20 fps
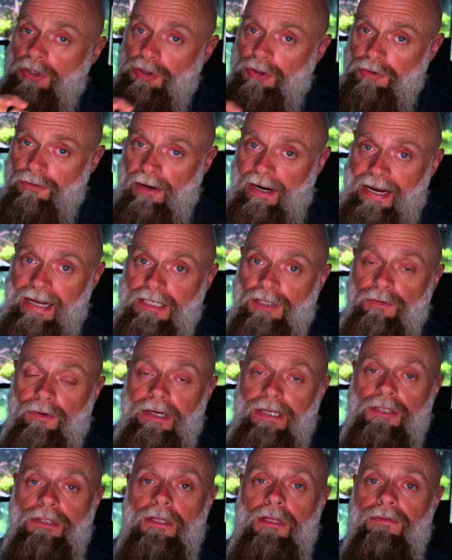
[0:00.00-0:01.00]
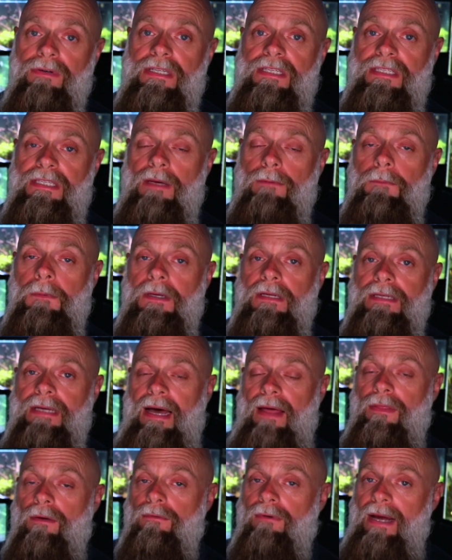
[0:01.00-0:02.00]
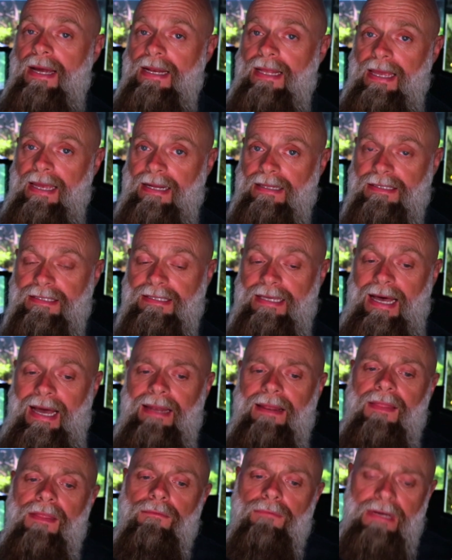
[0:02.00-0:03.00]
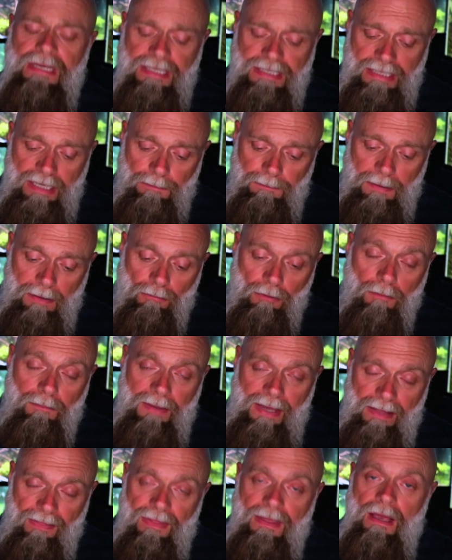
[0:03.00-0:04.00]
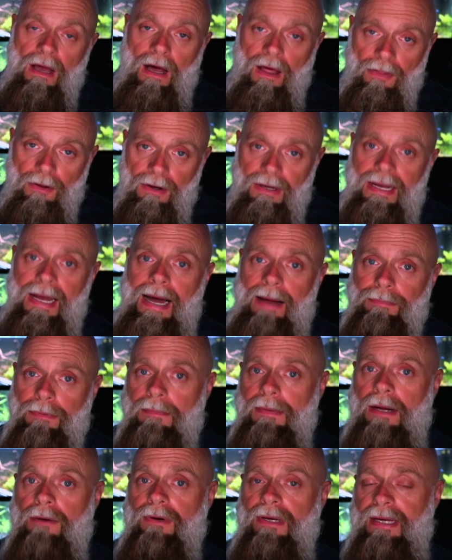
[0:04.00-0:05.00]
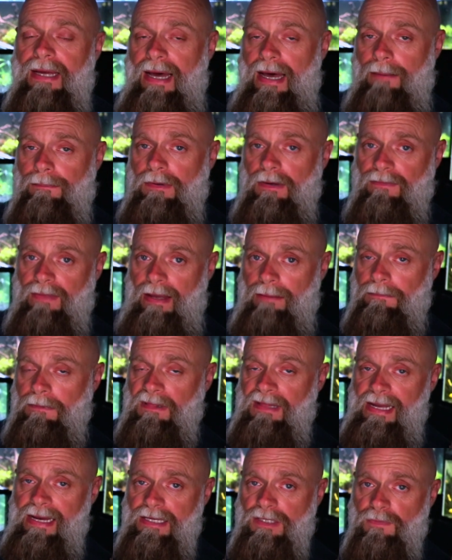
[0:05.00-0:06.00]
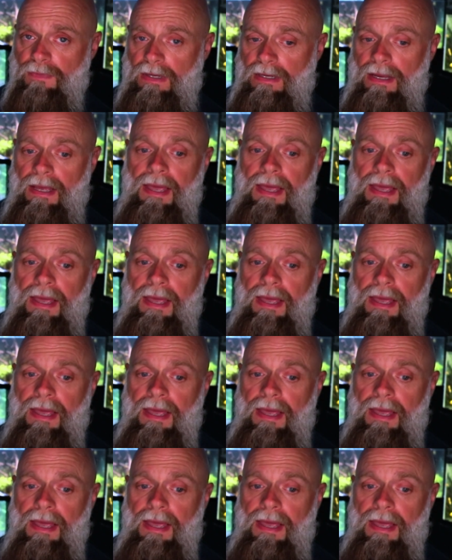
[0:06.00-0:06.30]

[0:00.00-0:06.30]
transferring it to the recipient on the right-hand side, and the recipient will make the other complementary copy of that plasmid.